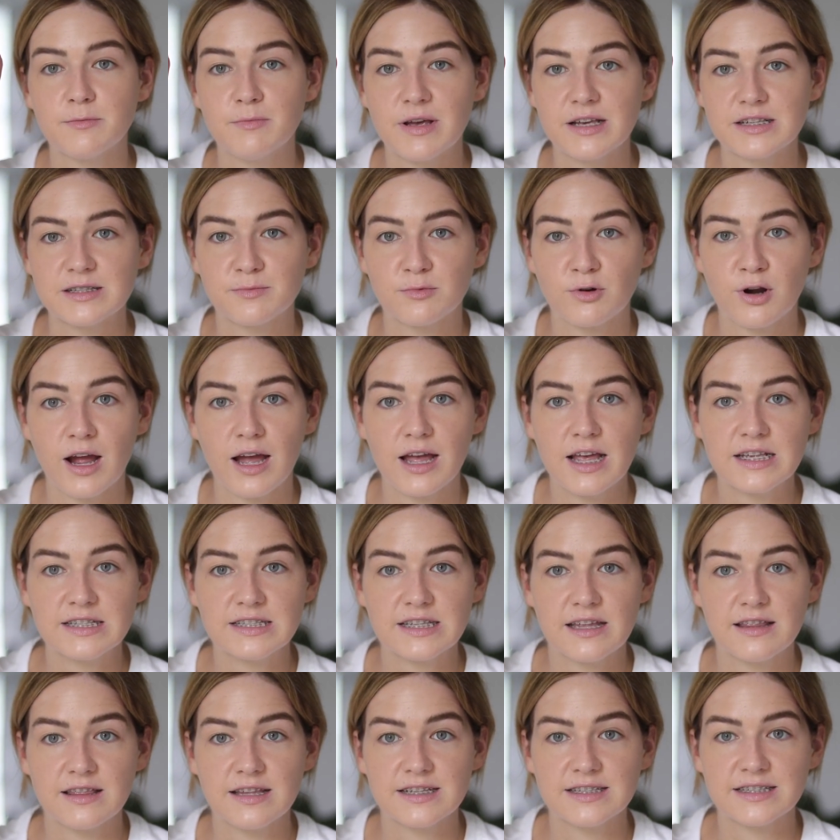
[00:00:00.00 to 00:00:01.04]
Mesmerize
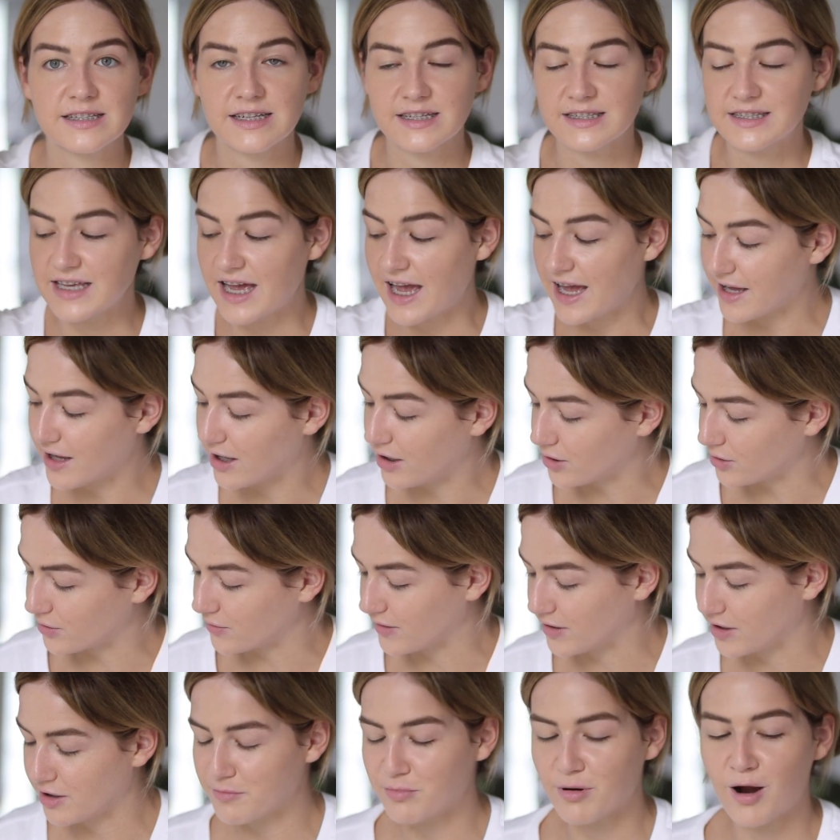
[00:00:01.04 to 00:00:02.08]
in this exact color
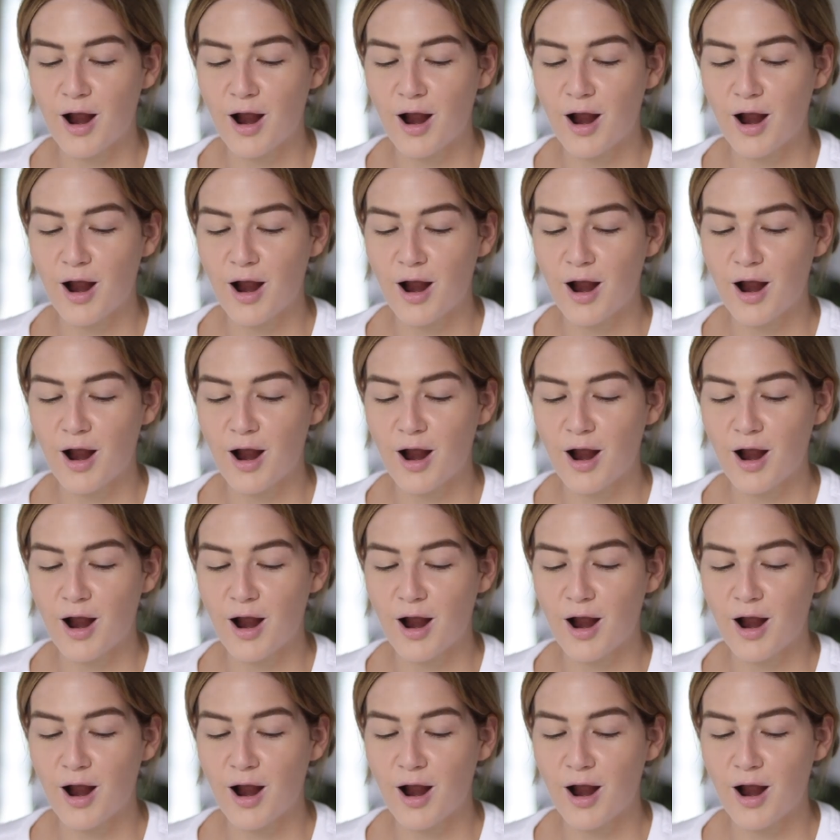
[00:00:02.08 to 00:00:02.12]
that I'm